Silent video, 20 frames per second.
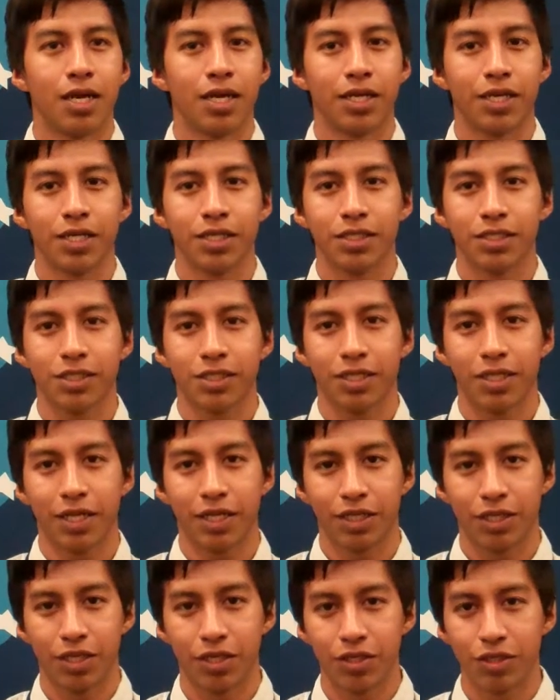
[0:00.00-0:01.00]
guess
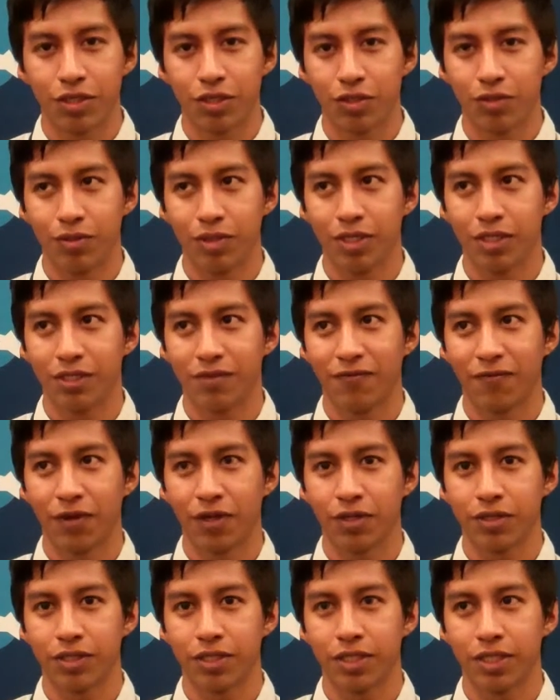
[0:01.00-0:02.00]
like the other students
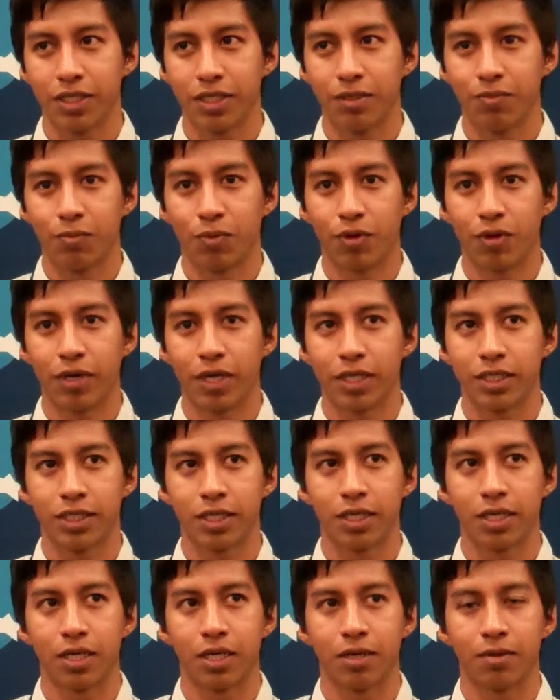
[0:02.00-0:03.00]
felt it more as
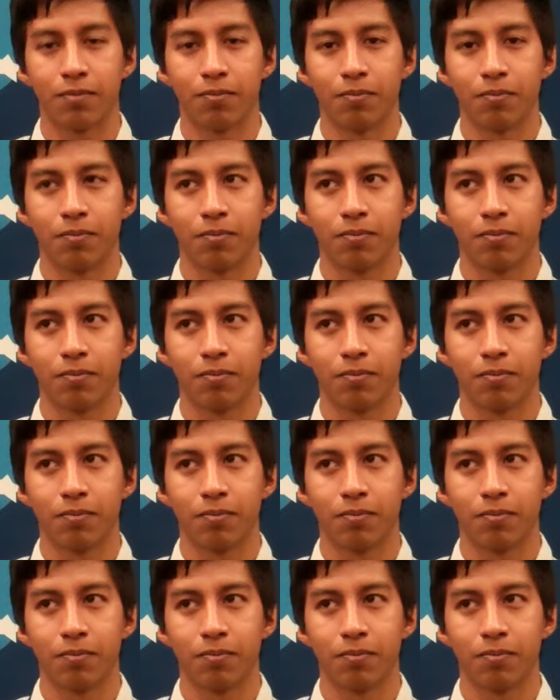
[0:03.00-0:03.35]
a